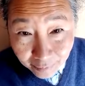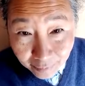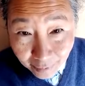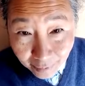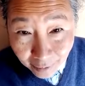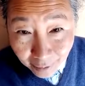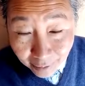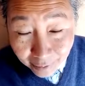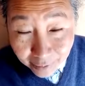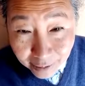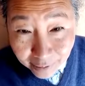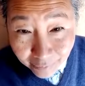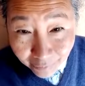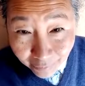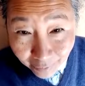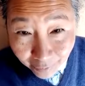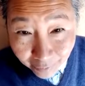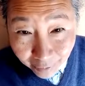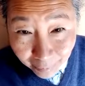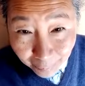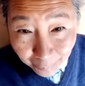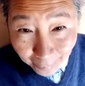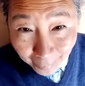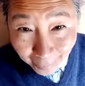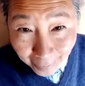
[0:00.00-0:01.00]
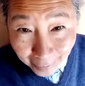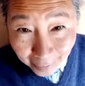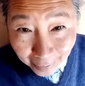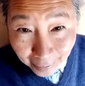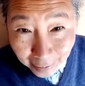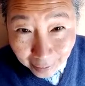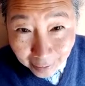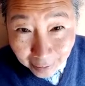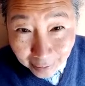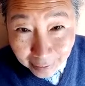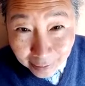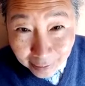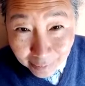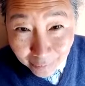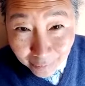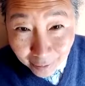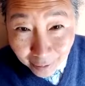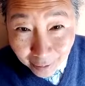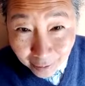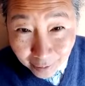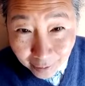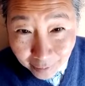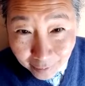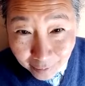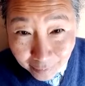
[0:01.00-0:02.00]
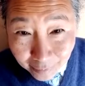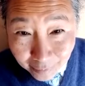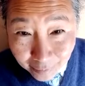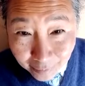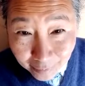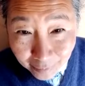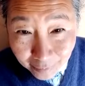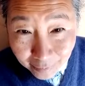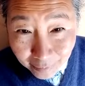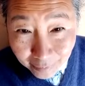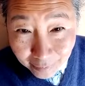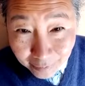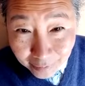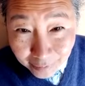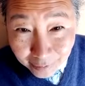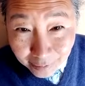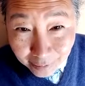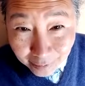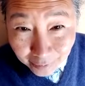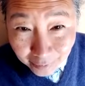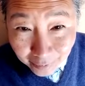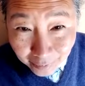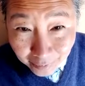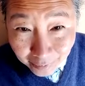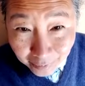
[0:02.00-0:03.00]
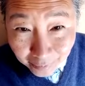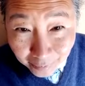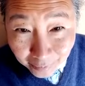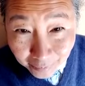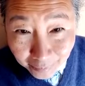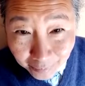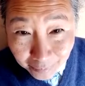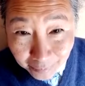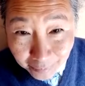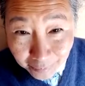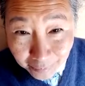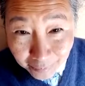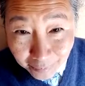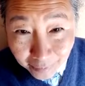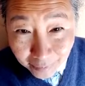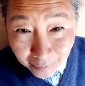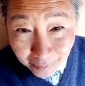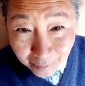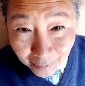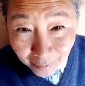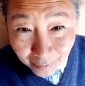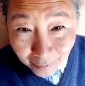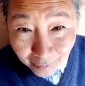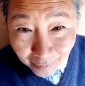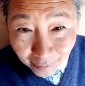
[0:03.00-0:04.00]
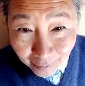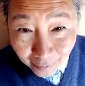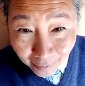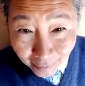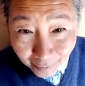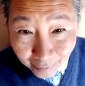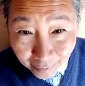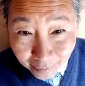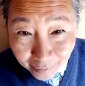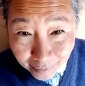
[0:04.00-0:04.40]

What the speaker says: Yeah, it's very pink as well. So hearts.